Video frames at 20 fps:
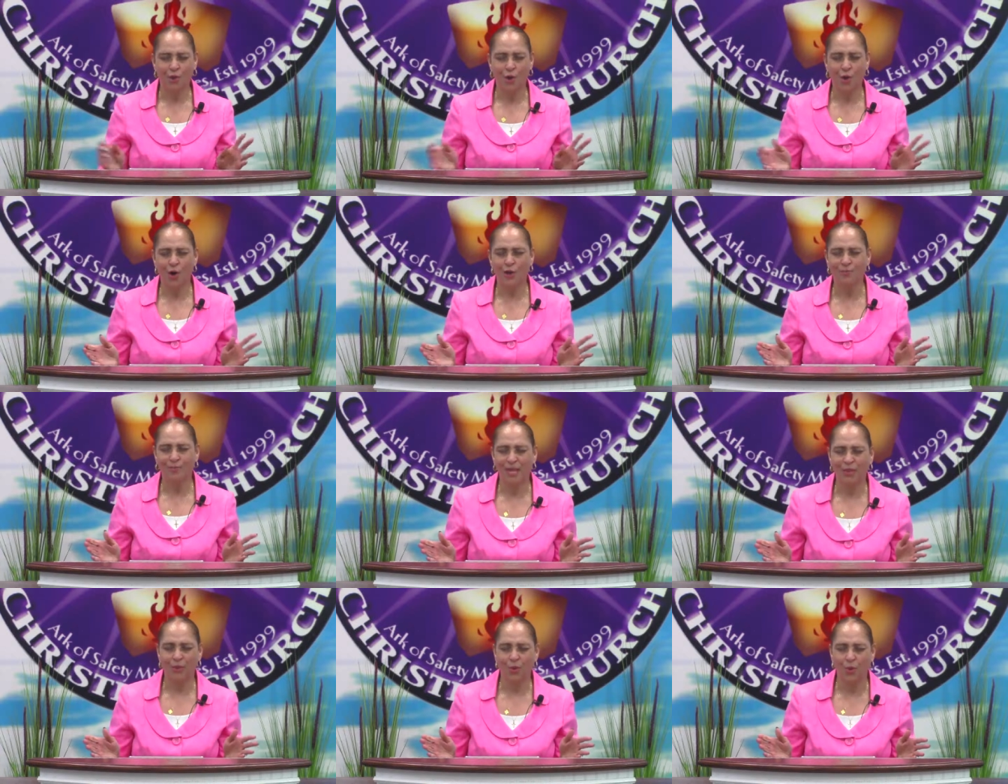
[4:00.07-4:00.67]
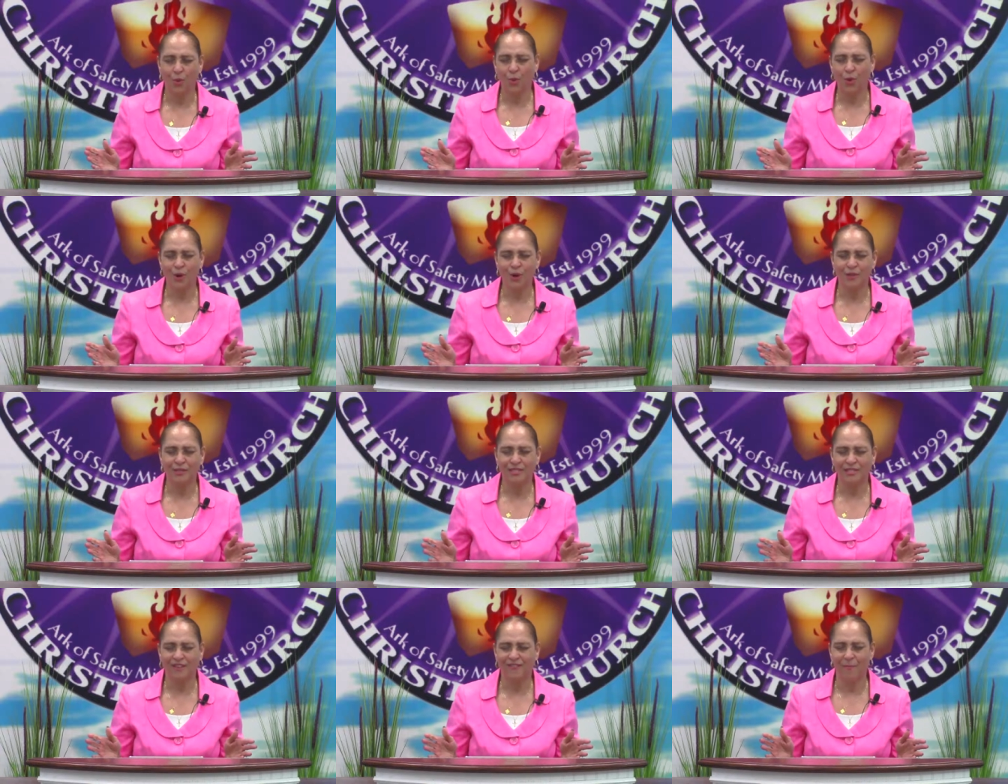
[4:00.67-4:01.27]
Lord, may the
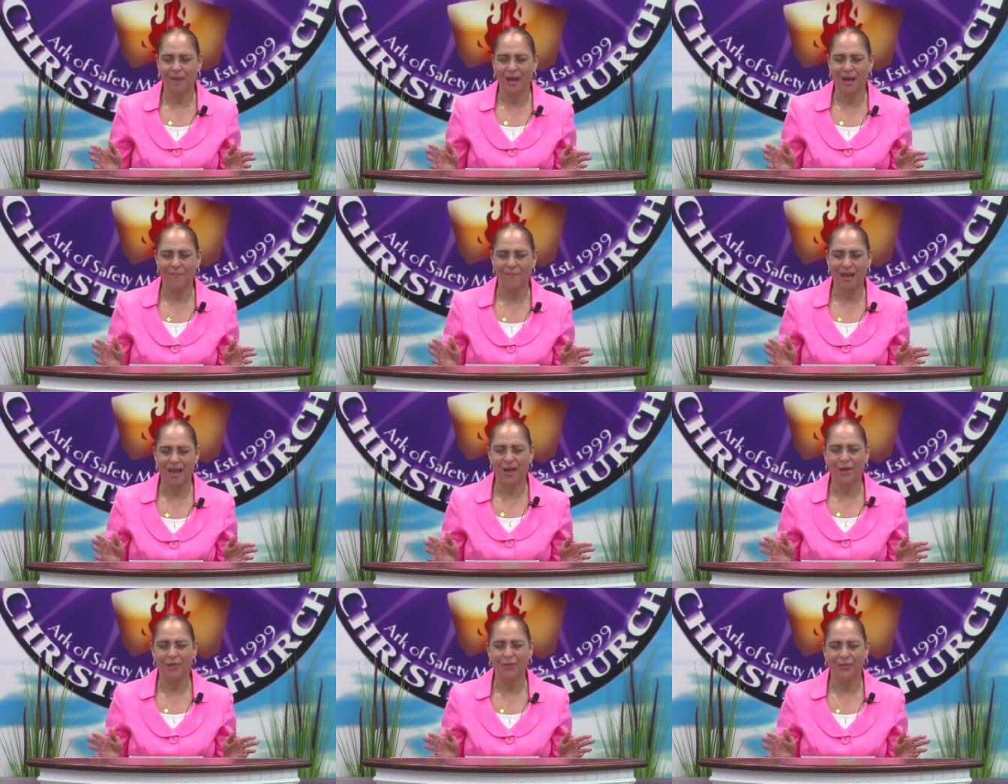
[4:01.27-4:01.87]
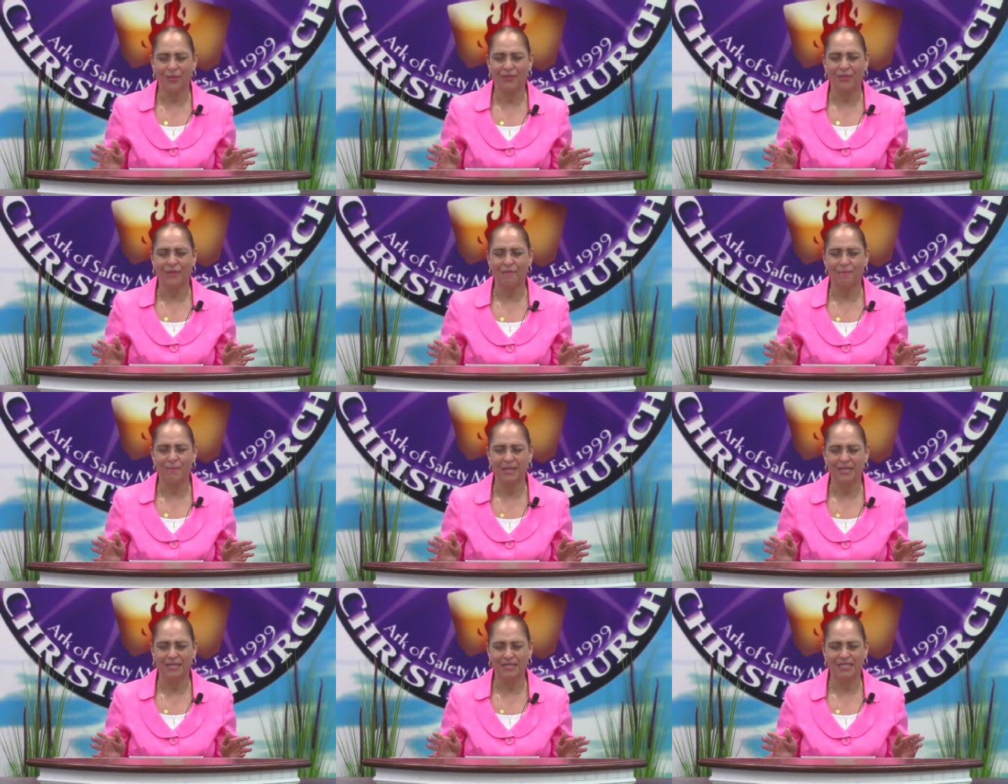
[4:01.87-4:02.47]
words of my mouth and the
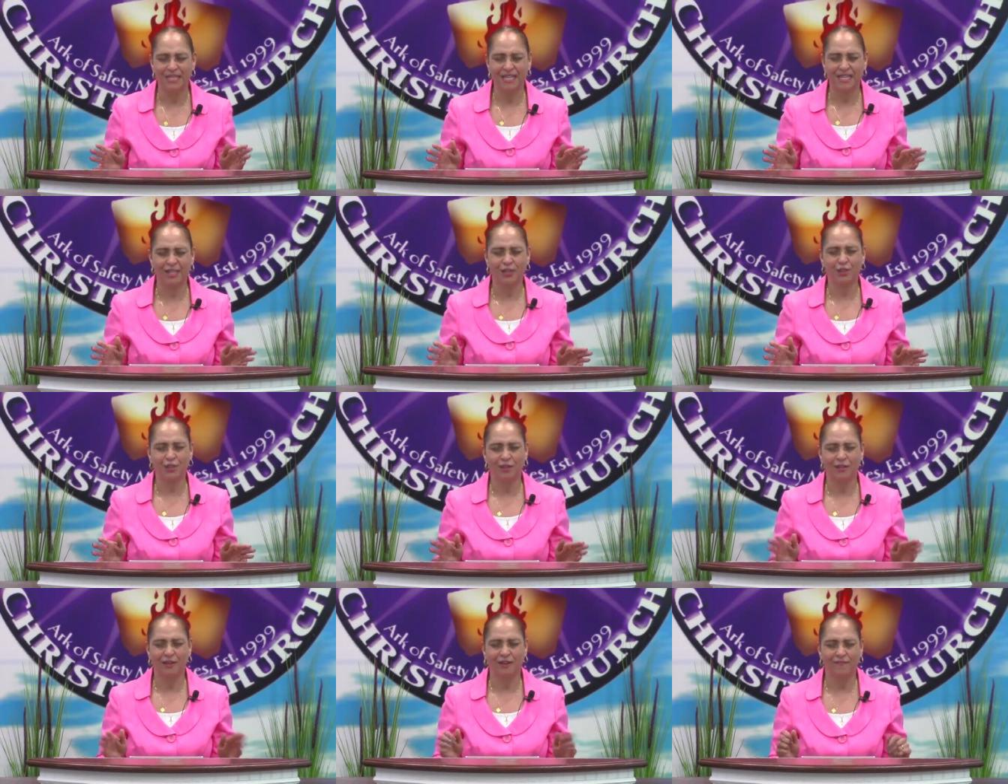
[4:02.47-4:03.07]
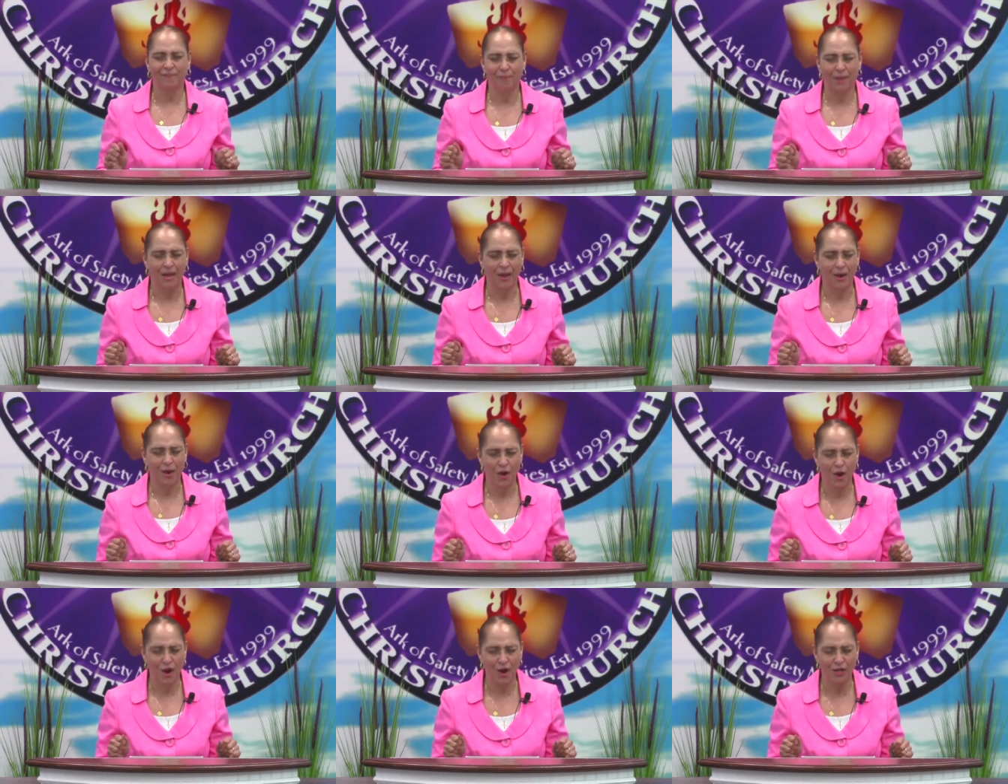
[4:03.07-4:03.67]
meditation of my
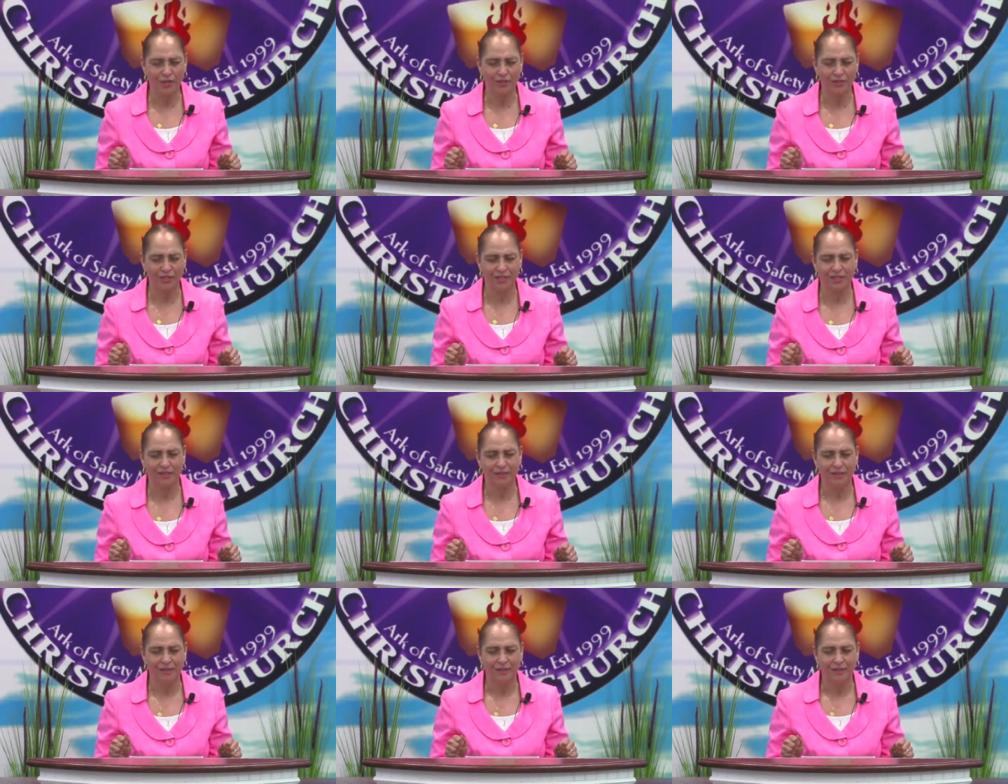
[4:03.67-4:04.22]
heart,